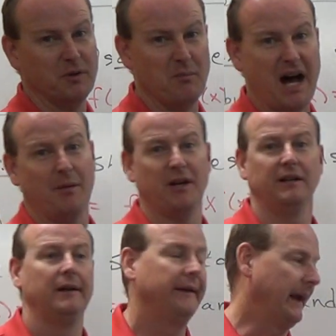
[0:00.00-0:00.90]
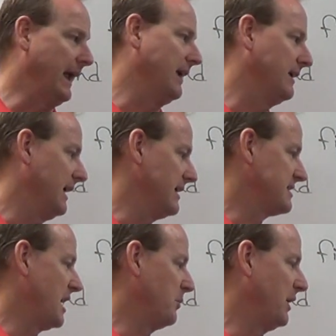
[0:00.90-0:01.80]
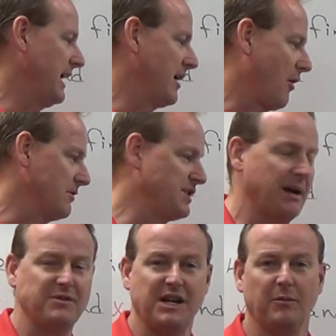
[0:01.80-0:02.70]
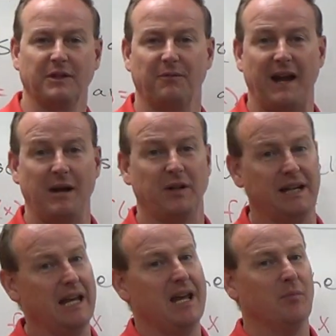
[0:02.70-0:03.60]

to mama and celebrate our championship with the family,